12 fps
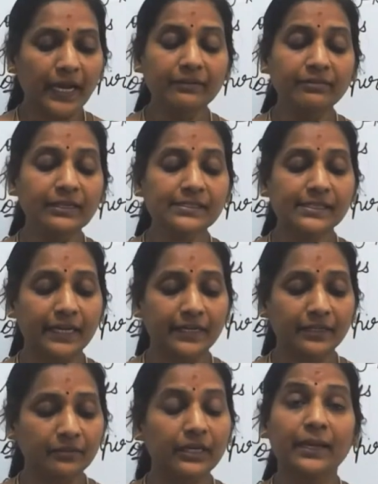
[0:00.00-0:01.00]
I will
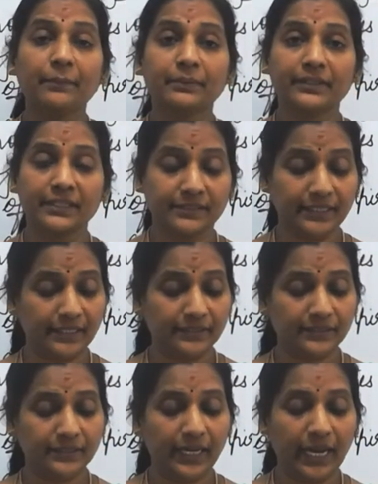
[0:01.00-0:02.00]
send
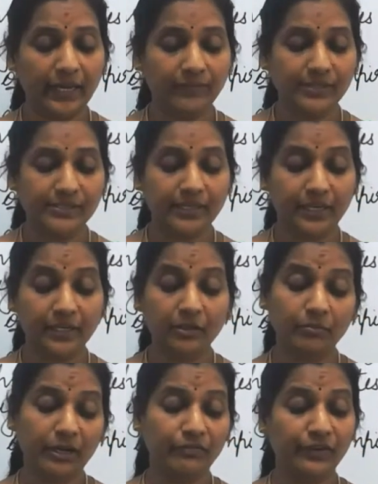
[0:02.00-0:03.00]
my
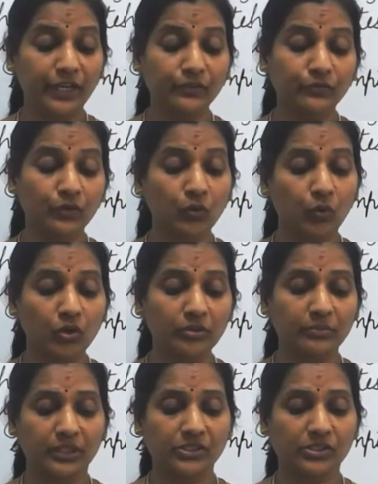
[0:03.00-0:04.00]
faithful
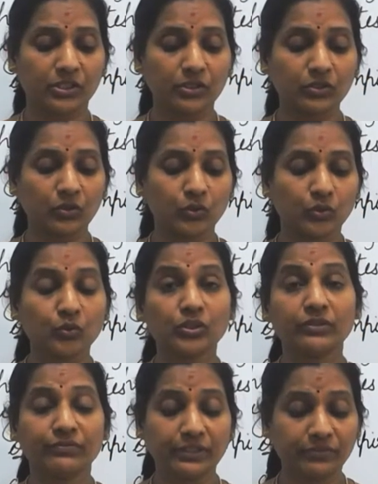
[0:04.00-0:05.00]
old minister to
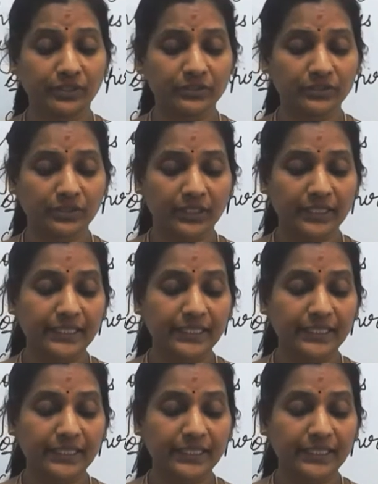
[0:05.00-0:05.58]
the weavers.